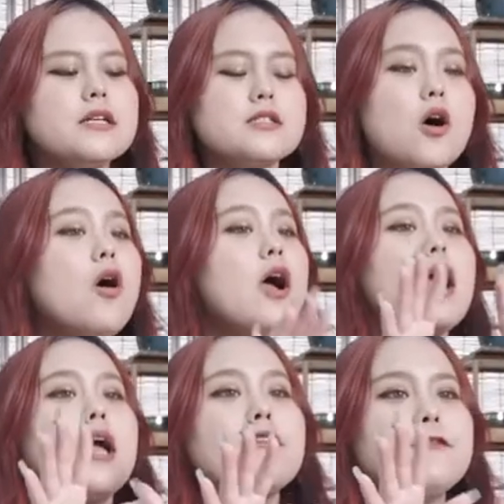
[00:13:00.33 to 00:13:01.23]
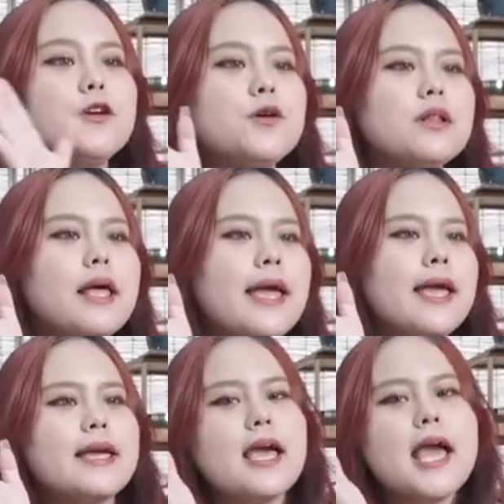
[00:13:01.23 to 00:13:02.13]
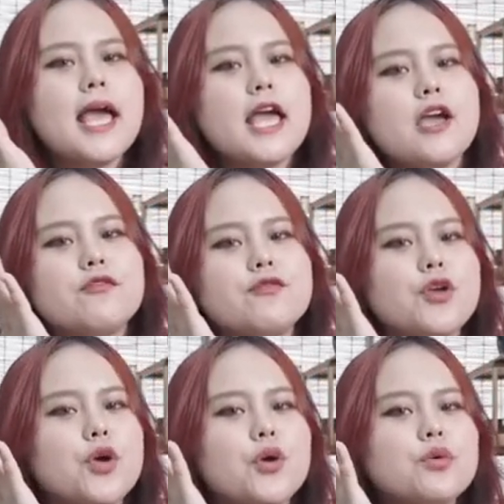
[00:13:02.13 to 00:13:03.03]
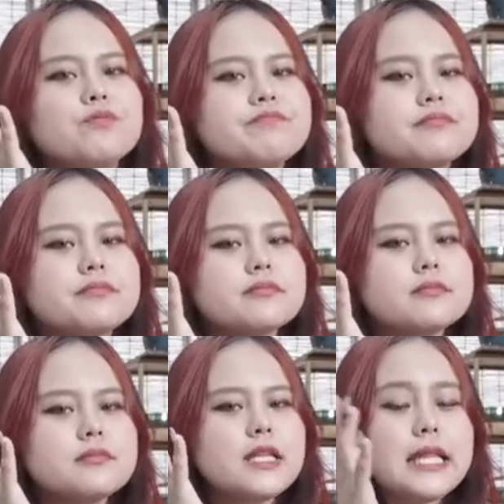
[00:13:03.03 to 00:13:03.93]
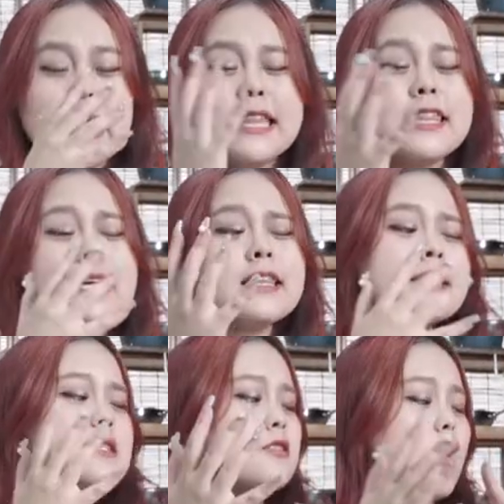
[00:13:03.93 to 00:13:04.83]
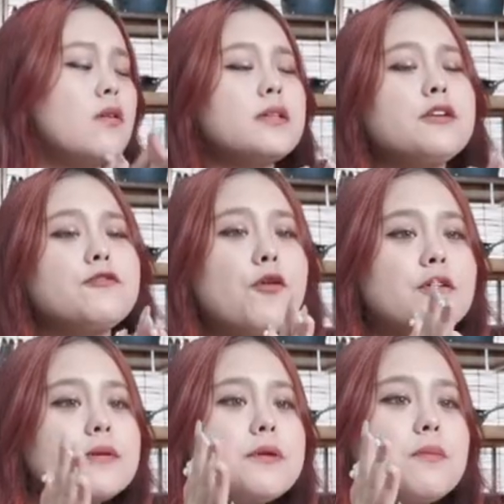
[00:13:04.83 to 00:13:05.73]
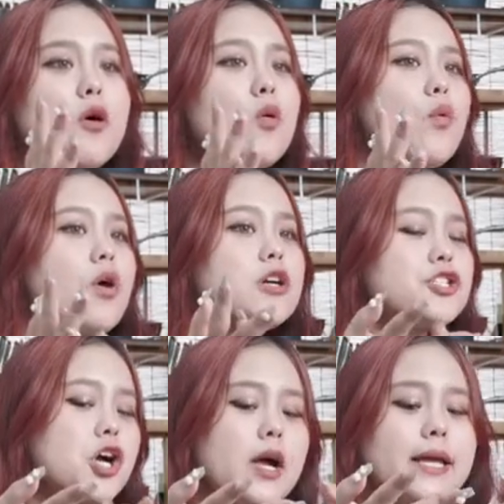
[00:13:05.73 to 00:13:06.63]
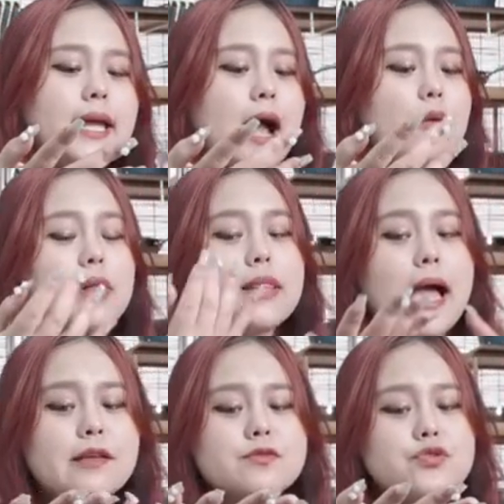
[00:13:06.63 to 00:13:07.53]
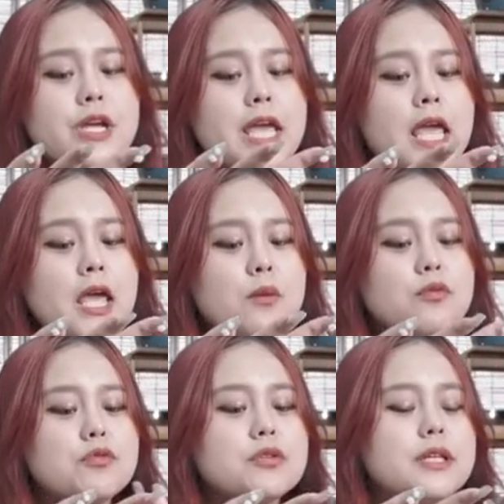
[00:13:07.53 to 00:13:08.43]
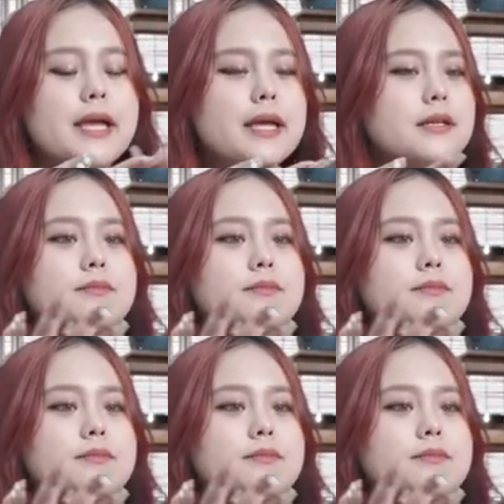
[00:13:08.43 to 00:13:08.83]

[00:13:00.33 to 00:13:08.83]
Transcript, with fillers: to do it. So if you like, if you I think this is only for the people who are joining our live stream, who like